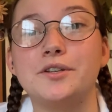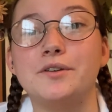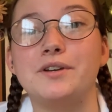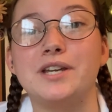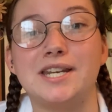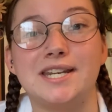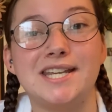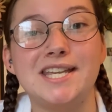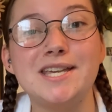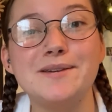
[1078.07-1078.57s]
You
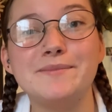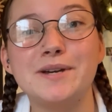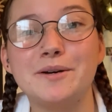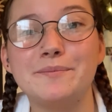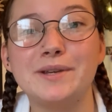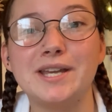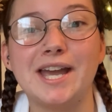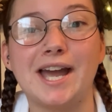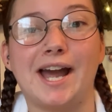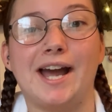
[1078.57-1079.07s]
can
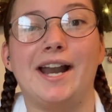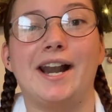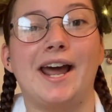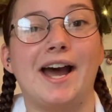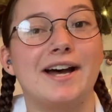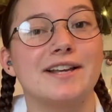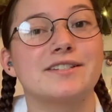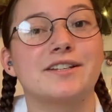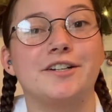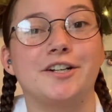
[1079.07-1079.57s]
email me at
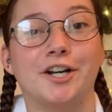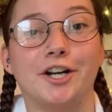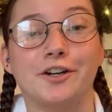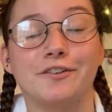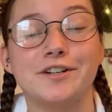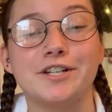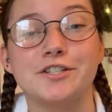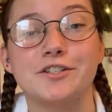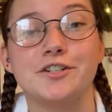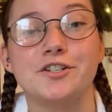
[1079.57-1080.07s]
ask a
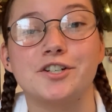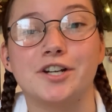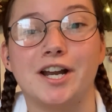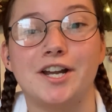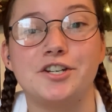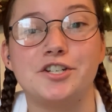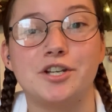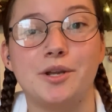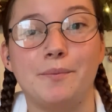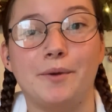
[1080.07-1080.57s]
neuro researcher
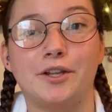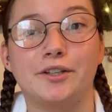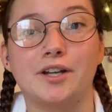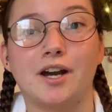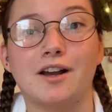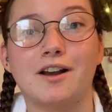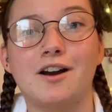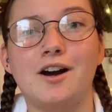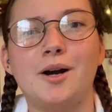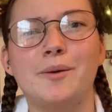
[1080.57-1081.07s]
at gmail
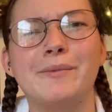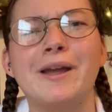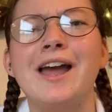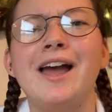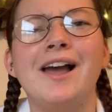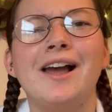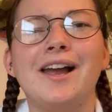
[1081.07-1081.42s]
dot com,